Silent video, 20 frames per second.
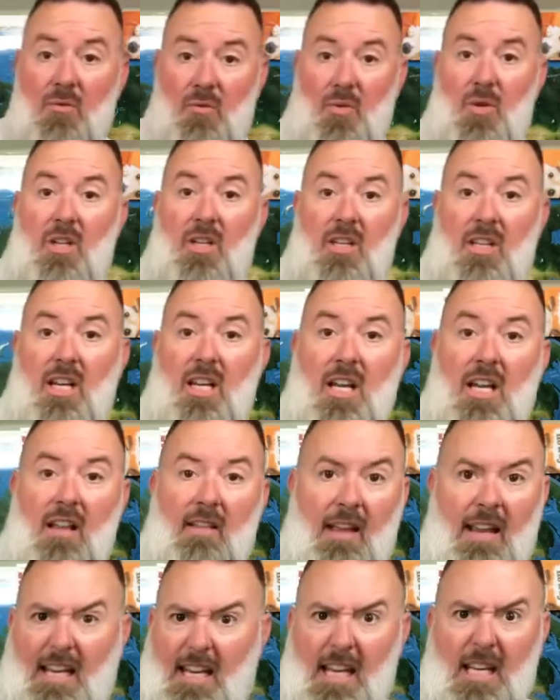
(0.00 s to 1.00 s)
really
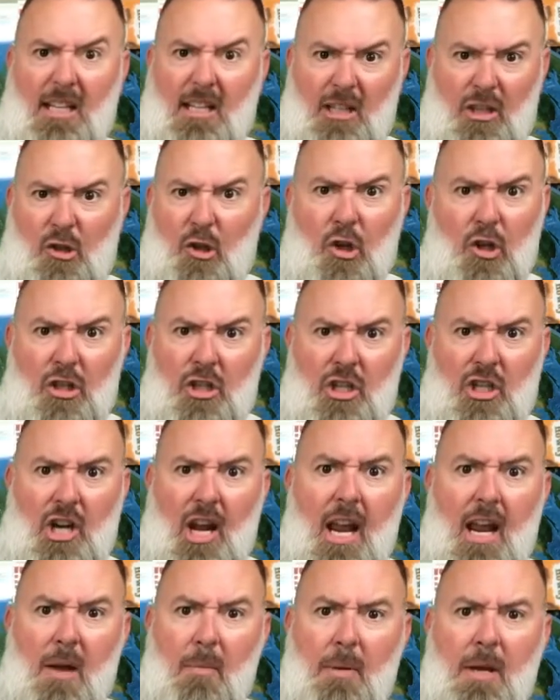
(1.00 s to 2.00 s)
like in good
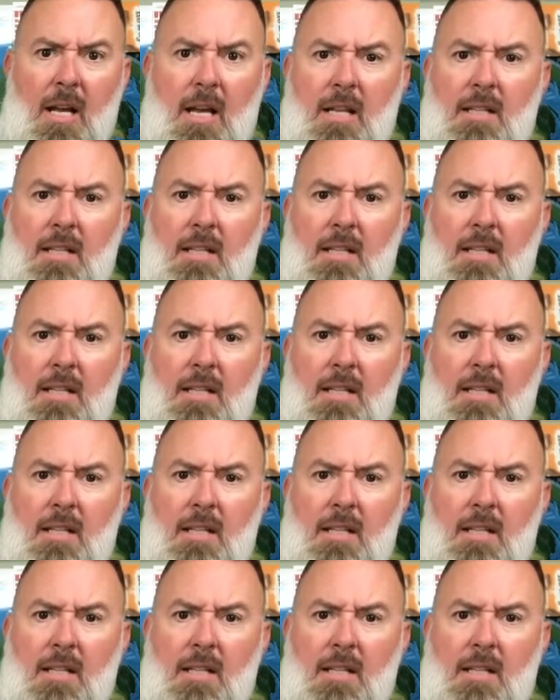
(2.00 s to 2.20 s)
shape.